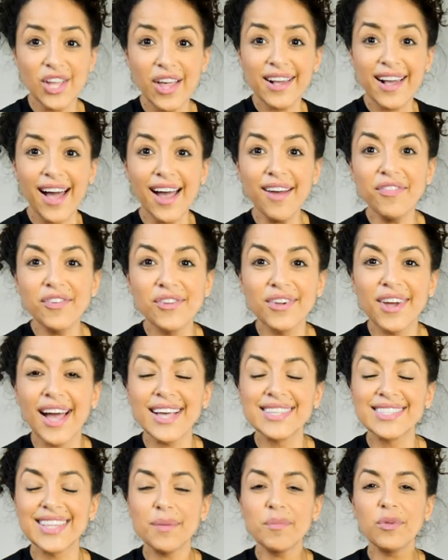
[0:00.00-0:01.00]
all I got for you
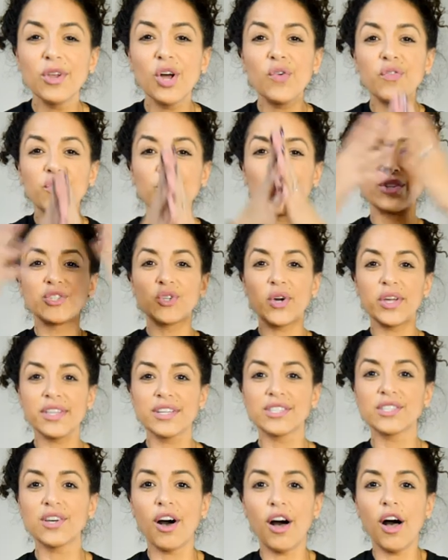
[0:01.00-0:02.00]
guys. Let me know if you enjoyed
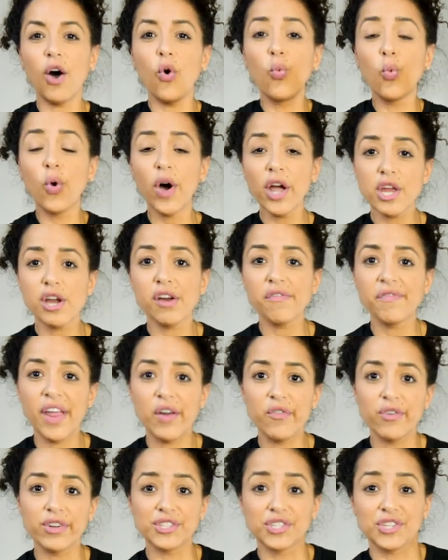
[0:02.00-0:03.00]
this haul, what your
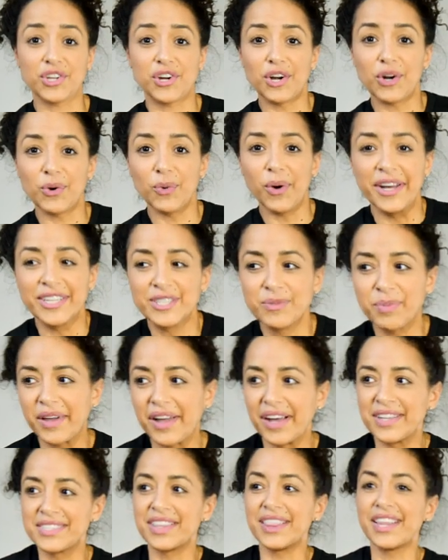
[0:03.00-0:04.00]
favorite skirt was,
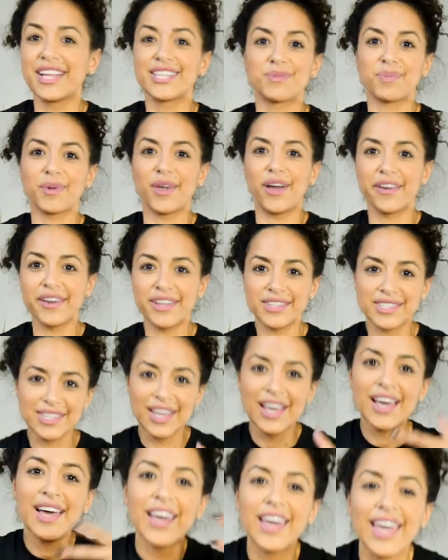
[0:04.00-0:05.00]
because let's be honest,
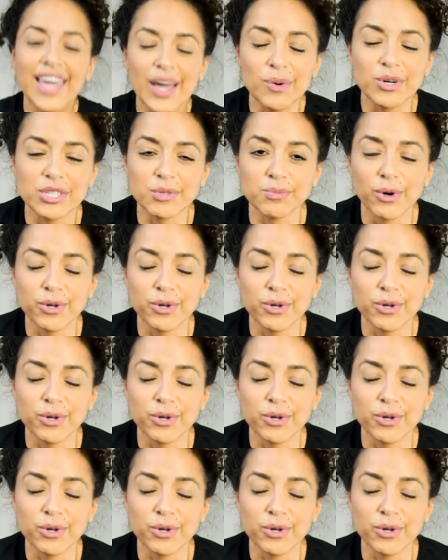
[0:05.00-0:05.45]
it was